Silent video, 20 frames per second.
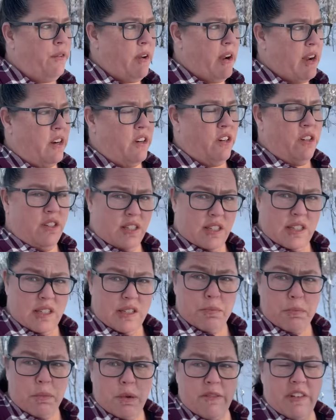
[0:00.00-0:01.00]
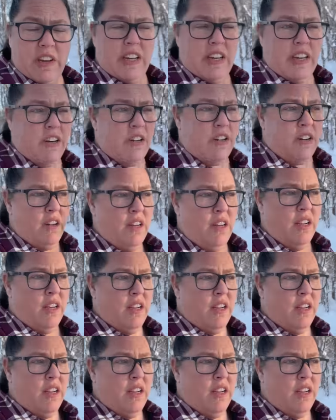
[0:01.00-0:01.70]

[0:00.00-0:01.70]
record since moving here